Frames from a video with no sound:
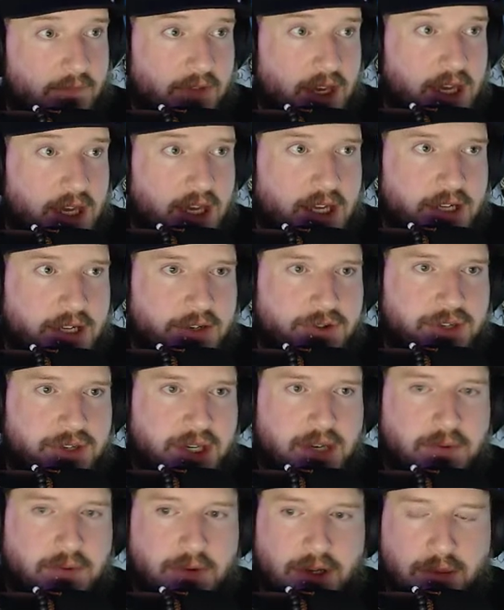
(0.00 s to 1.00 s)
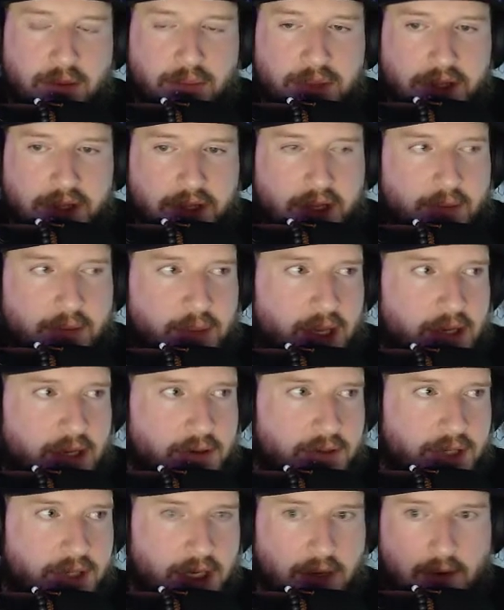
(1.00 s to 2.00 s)
like energy, where you build up
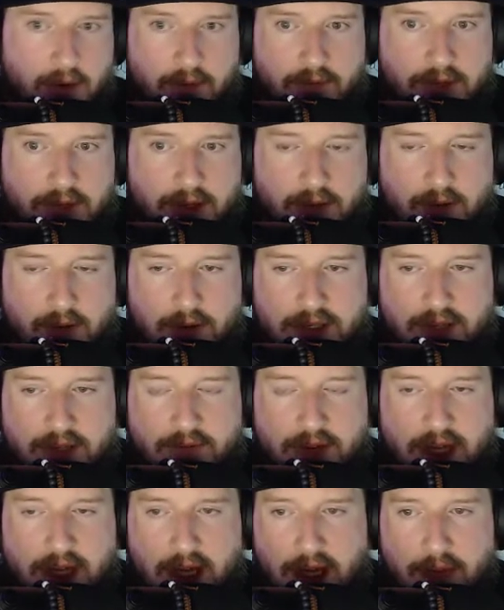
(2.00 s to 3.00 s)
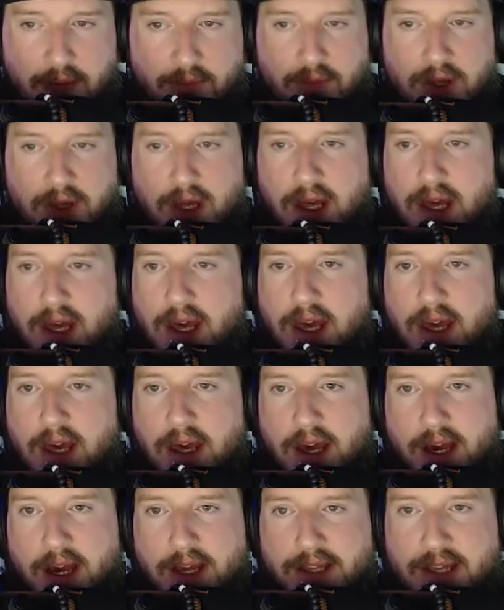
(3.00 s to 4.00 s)
energy over the course of a game.
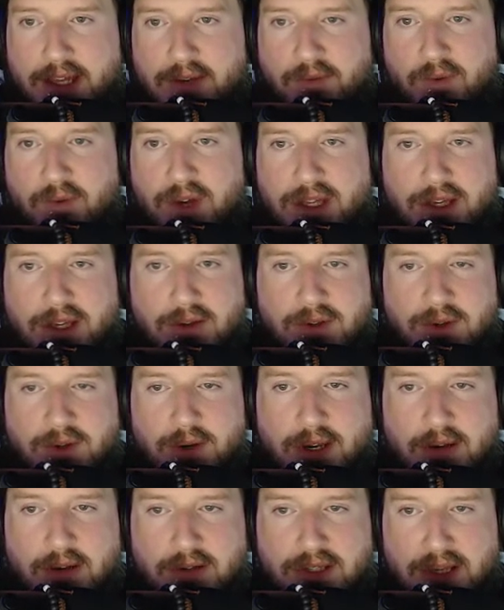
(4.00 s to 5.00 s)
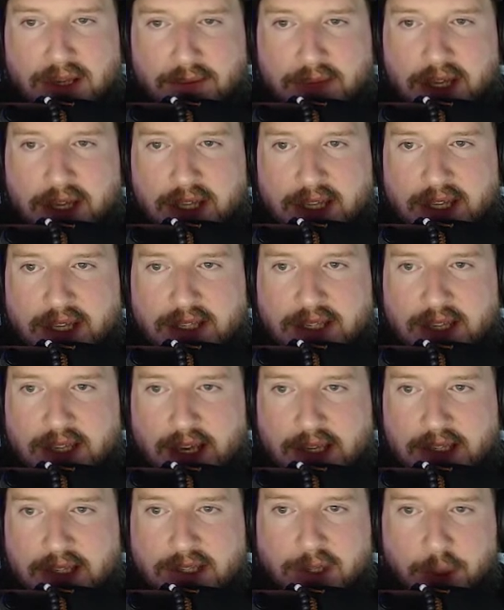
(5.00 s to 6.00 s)
And then when you trigger something that
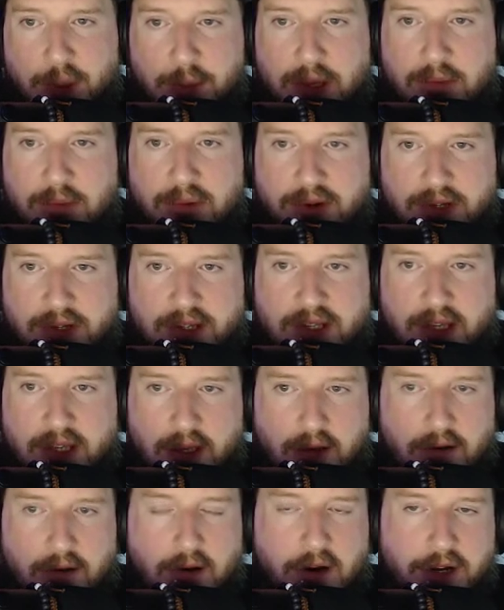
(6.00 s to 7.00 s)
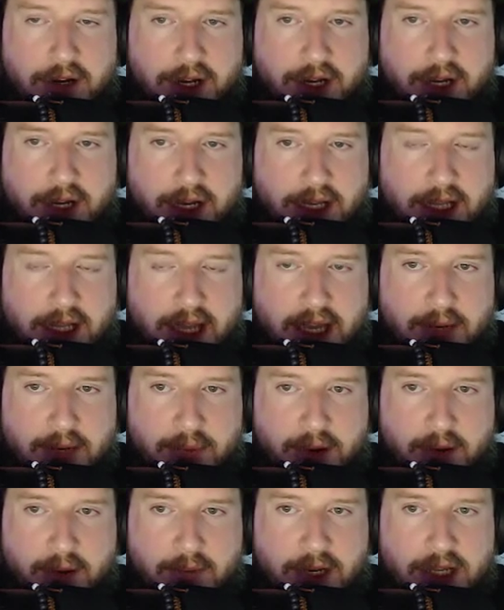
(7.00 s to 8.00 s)
says you may put a sticker on a non land
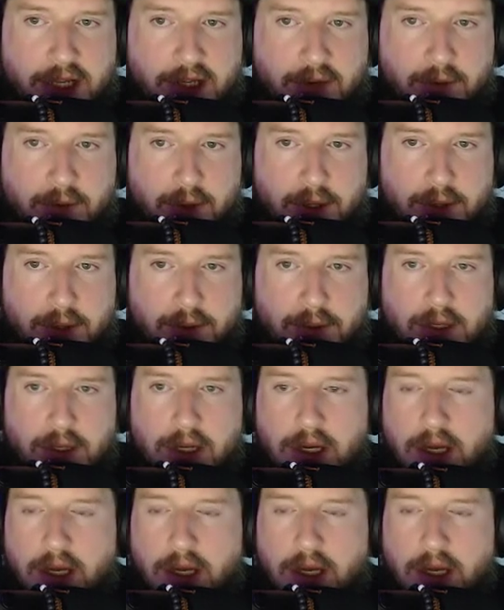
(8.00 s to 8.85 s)
permanent you own,